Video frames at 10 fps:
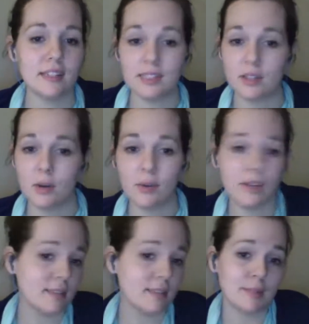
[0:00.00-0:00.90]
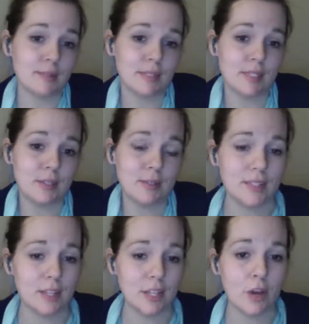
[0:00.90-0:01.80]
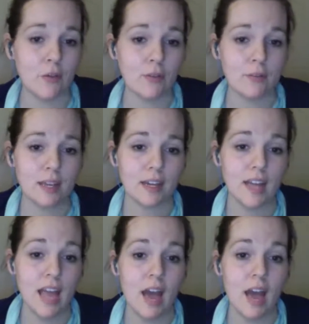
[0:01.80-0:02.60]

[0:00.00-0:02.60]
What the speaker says: and they don't work, and sometimes they do, and then you go from there.